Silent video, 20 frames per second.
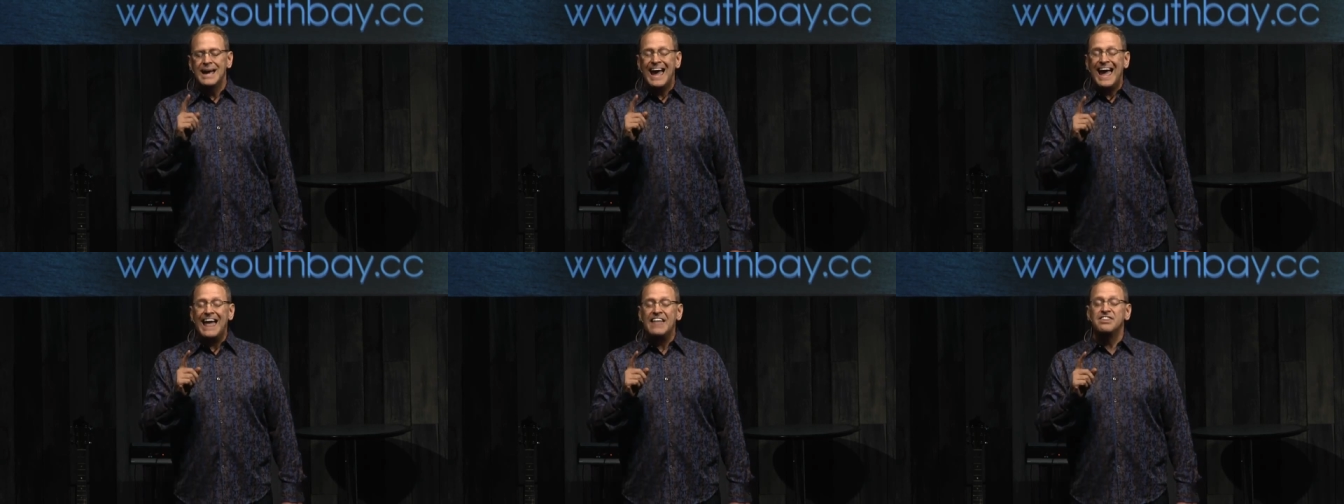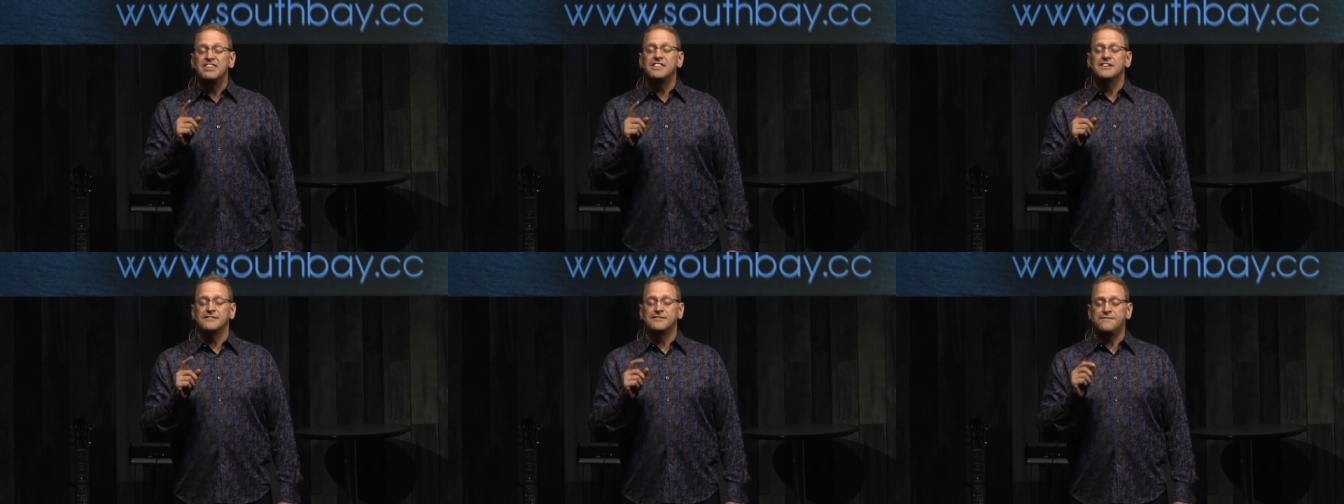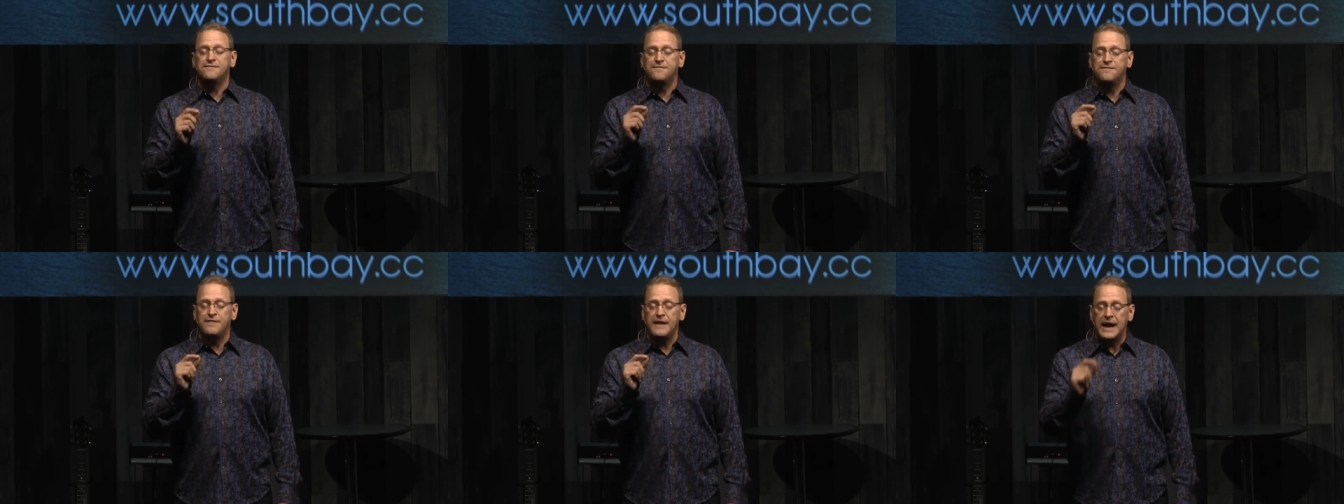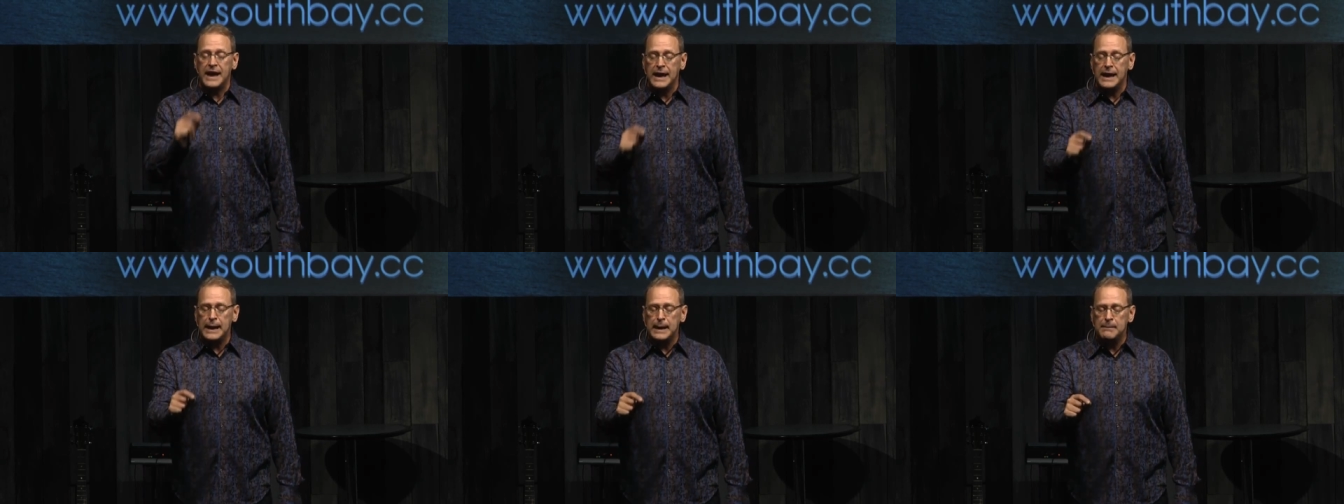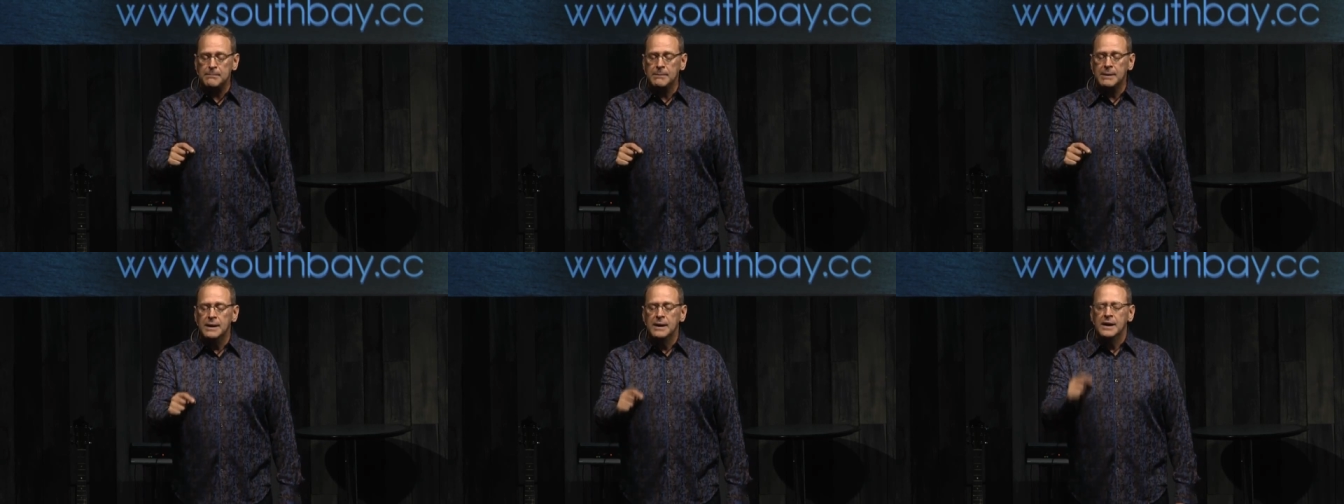and the
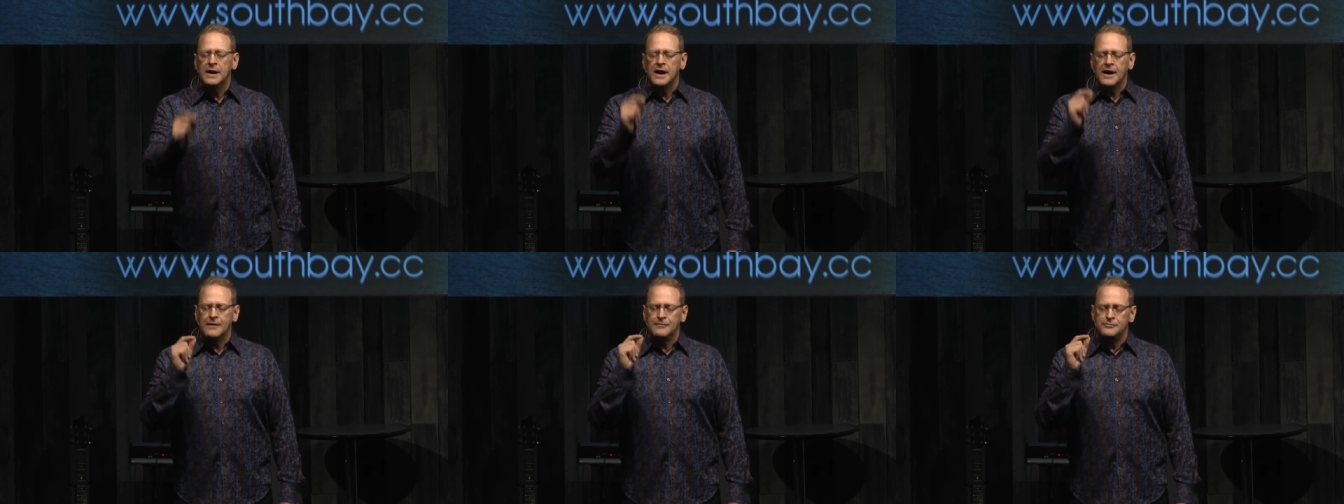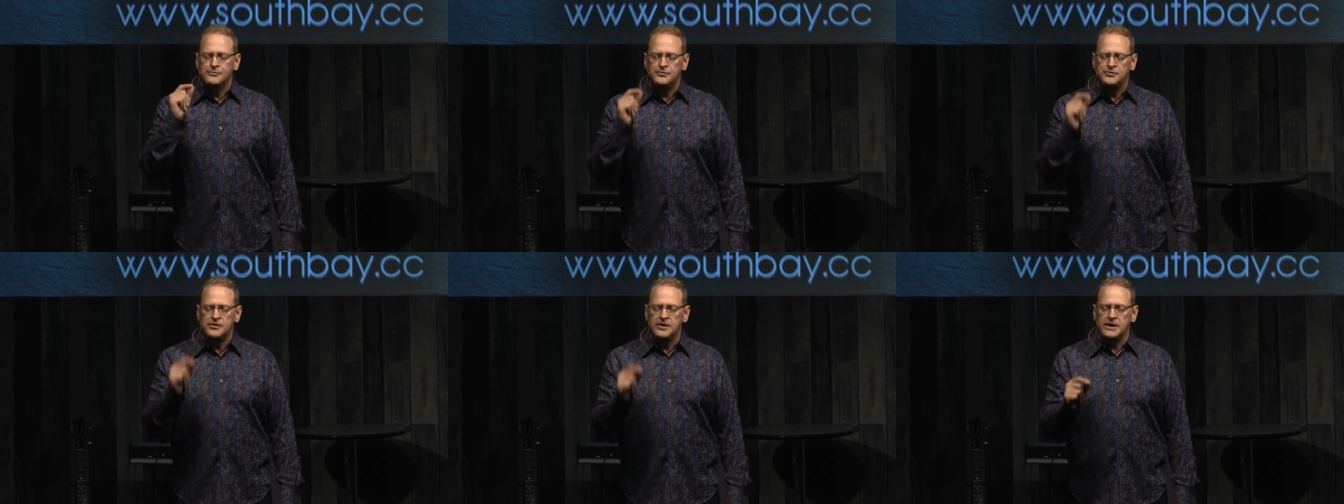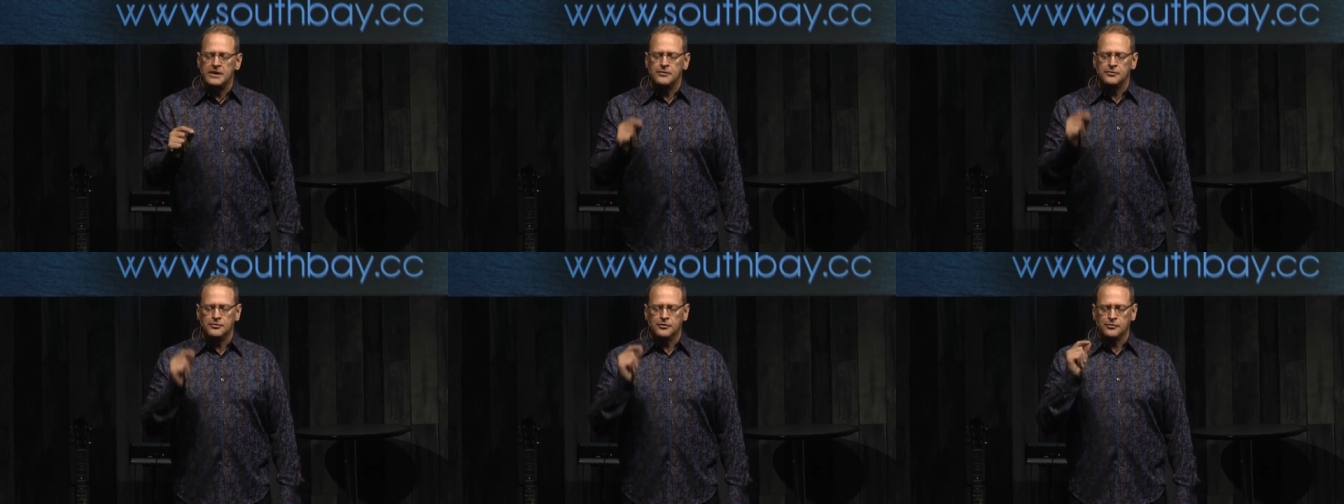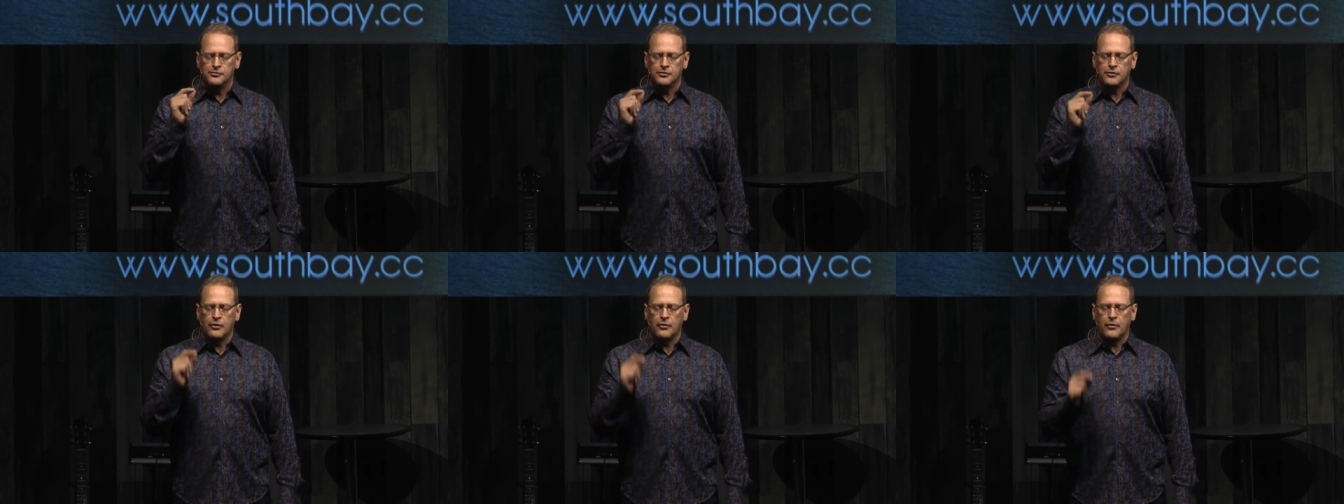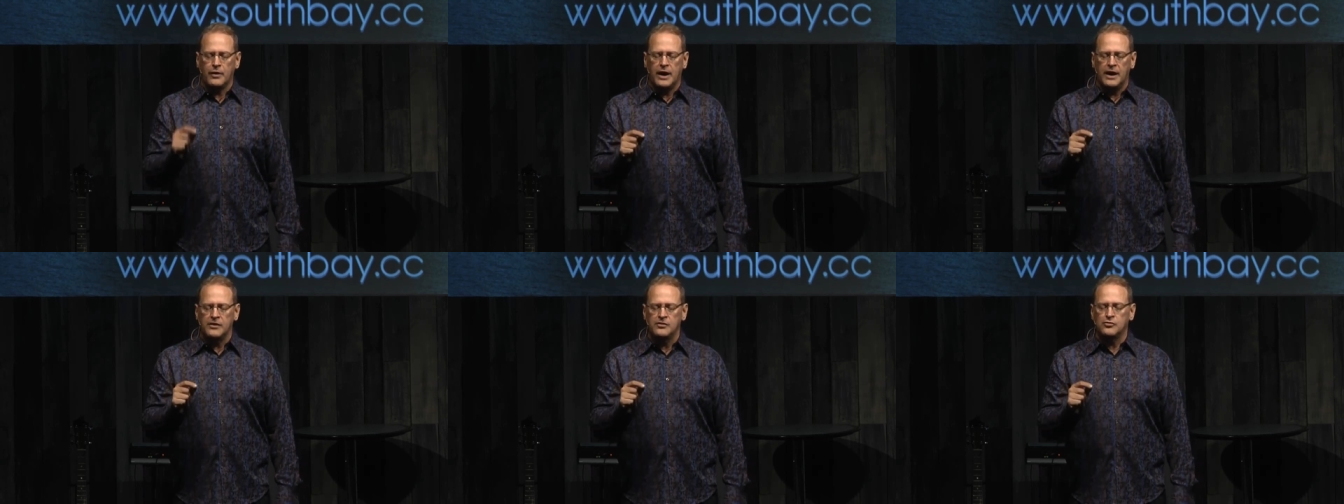fame of Jesus
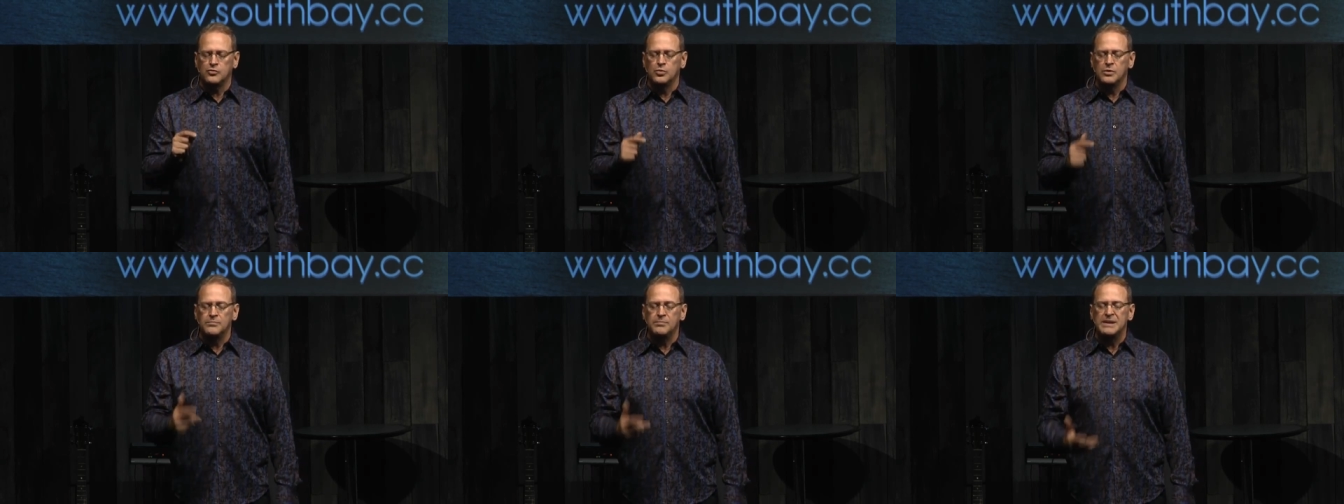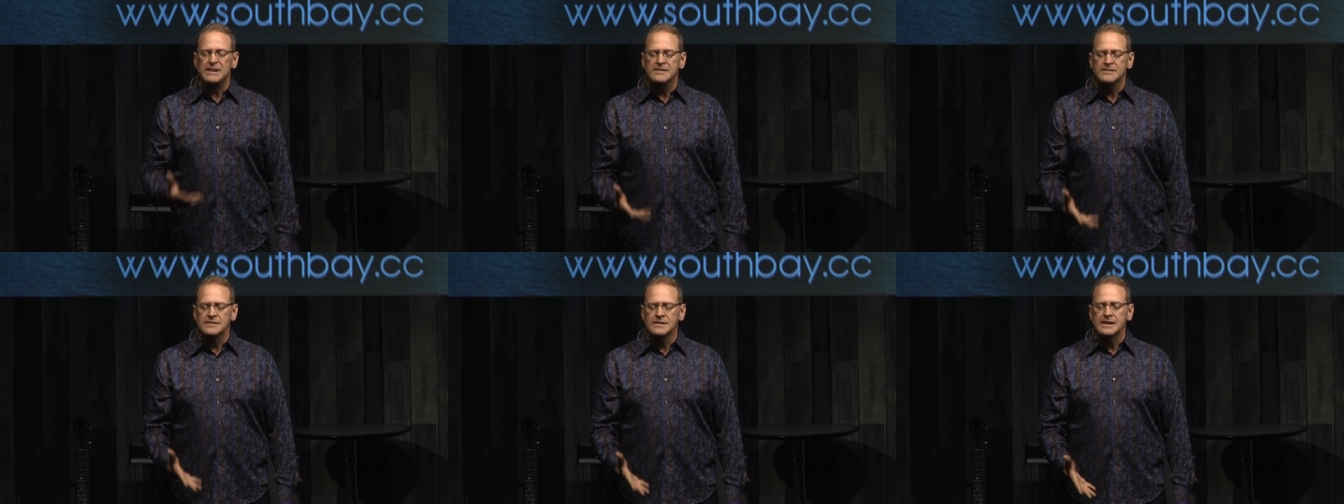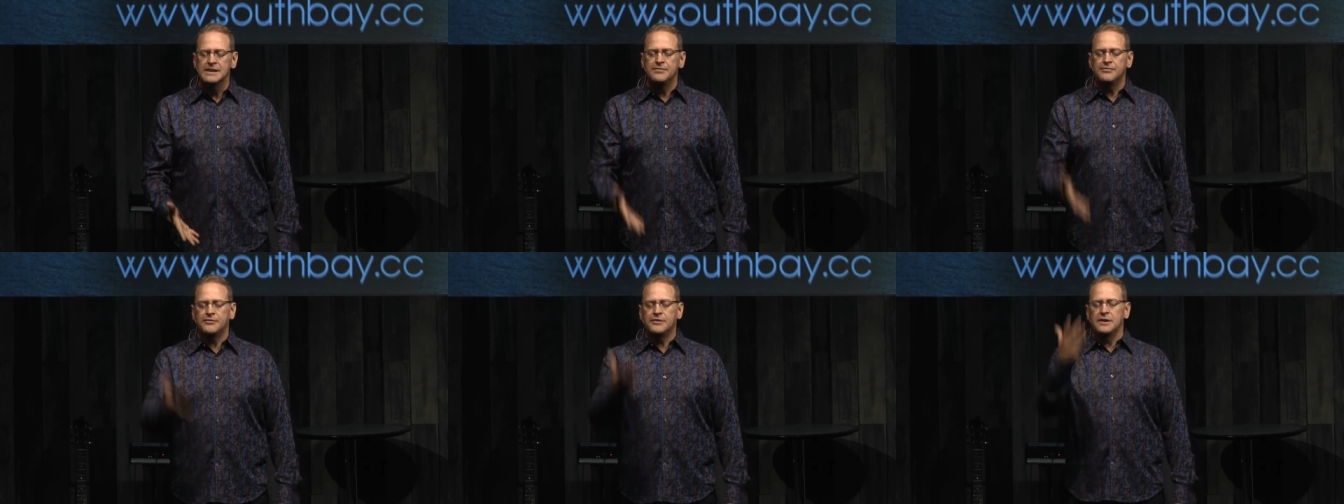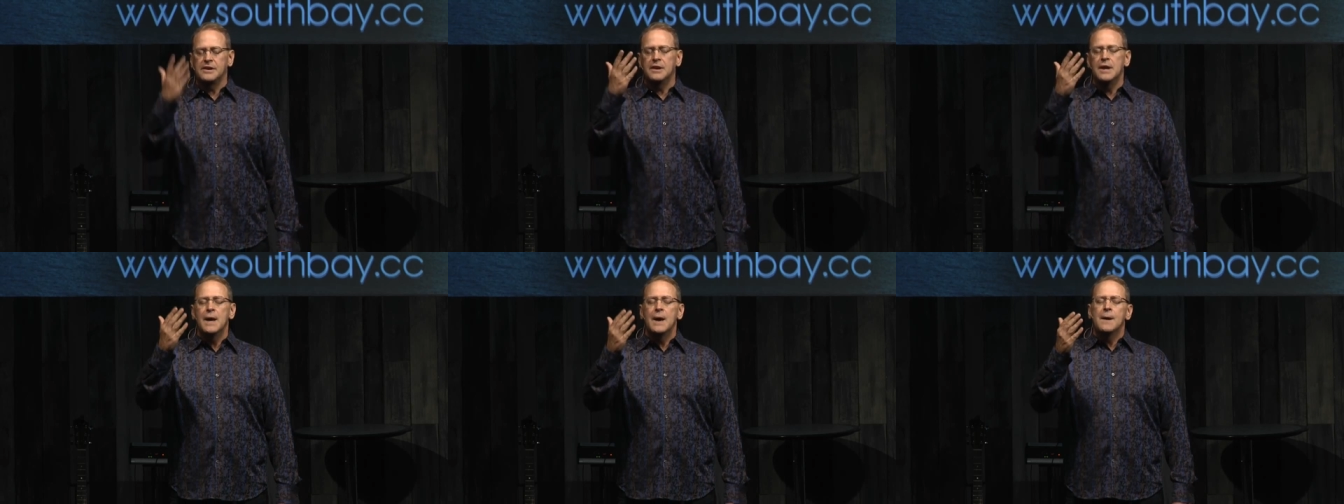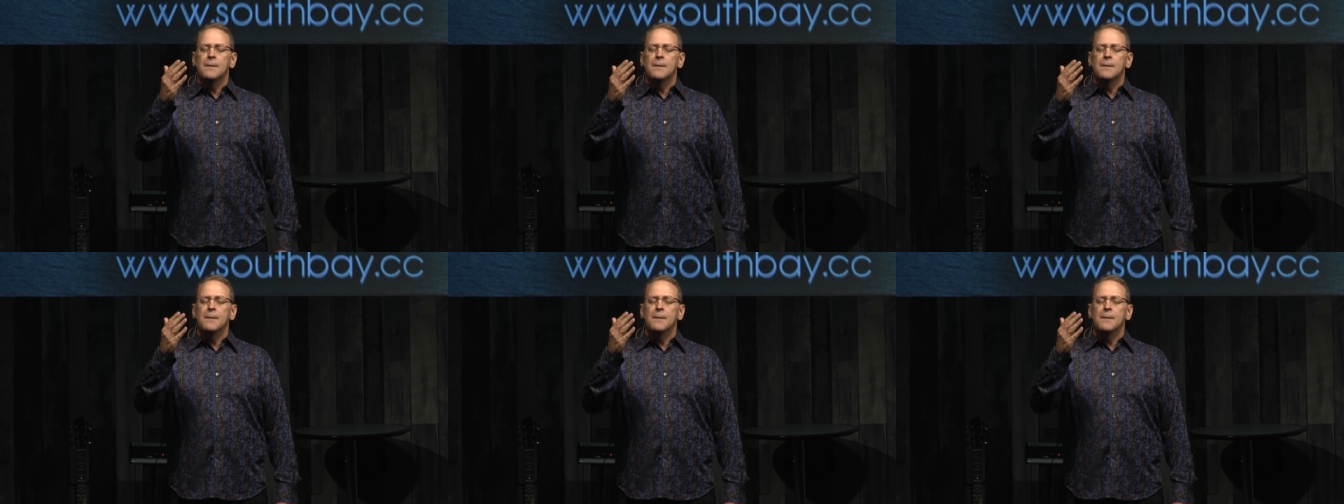Christ would be lifted